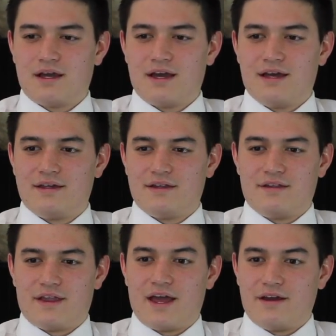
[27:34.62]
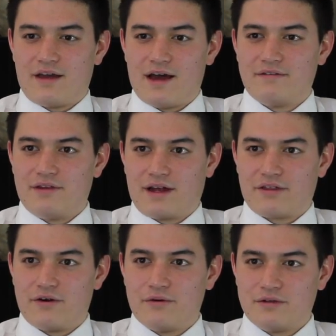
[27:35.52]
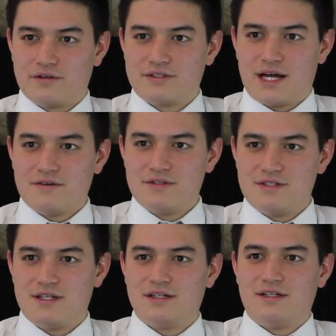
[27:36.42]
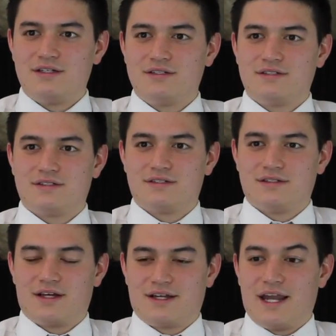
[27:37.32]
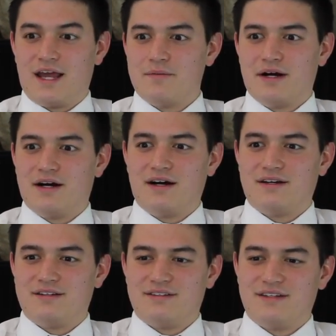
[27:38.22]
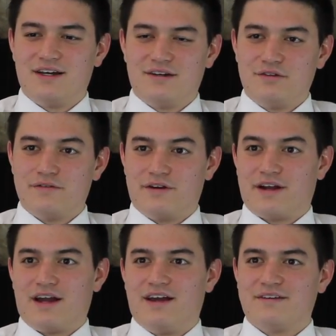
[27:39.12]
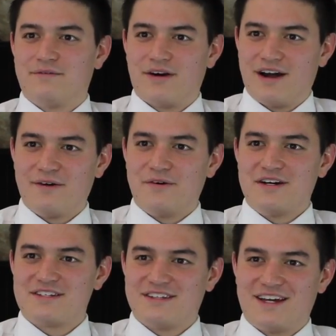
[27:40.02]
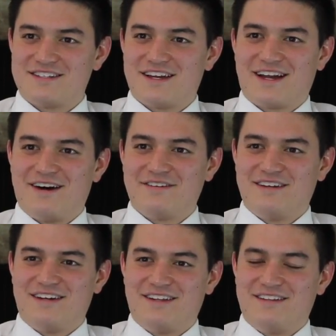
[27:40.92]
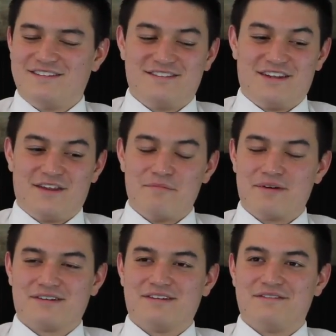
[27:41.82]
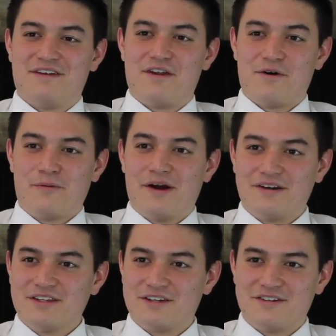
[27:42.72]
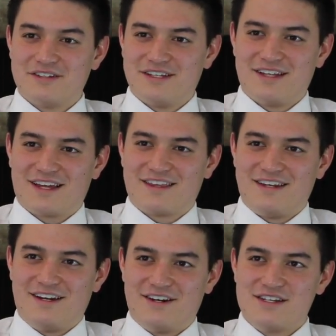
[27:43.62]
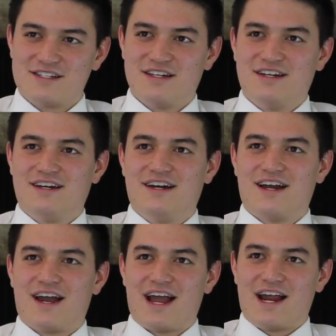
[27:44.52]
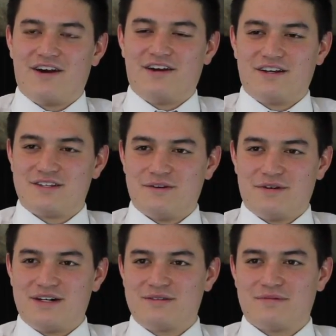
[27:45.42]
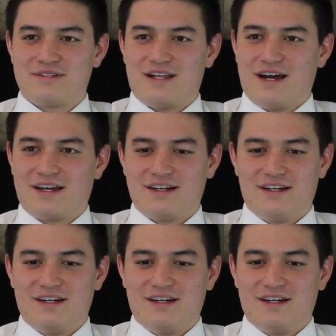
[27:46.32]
and they have like their own little towns and cities, like Neiva and Duvergé, where I was, and that's like out in the middle of nowhere, literally. Like nearest area to us was like